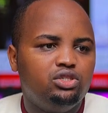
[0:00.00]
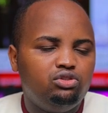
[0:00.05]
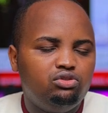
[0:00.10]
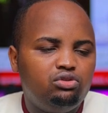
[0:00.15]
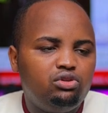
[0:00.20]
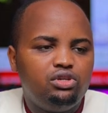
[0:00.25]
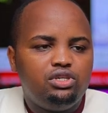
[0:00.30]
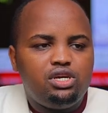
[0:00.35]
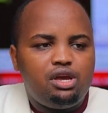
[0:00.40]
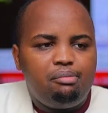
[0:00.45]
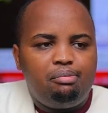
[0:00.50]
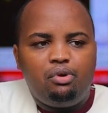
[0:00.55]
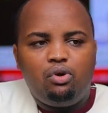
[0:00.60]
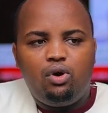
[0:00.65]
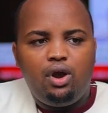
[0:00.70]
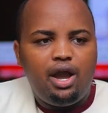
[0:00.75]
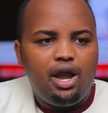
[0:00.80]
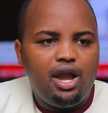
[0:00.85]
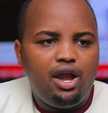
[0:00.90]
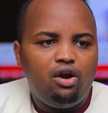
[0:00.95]
Euro
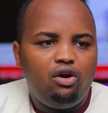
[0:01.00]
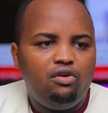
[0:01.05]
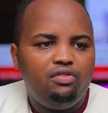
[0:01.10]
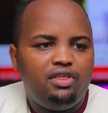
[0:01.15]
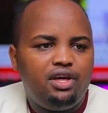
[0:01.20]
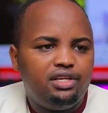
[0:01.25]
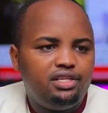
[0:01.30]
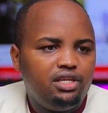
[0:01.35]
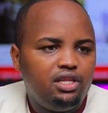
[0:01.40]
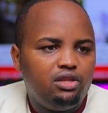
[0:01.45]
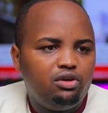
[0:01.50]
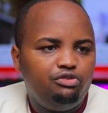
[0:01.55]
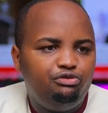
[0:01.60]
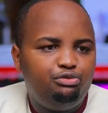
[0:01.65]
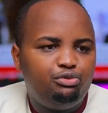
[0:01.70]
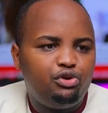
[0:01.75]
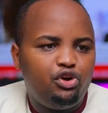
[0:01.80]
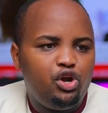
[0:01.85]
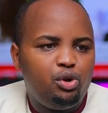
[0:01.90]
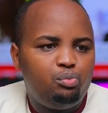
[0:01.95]
JPY on 13th
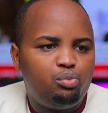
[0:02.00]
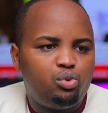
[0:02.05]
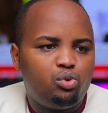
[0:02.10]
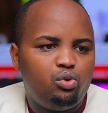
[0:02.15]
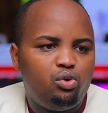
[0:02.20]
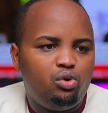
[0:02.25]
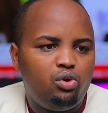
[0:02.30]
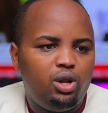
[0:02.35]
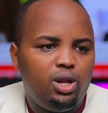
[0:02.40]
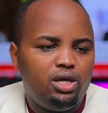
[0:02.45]
of April.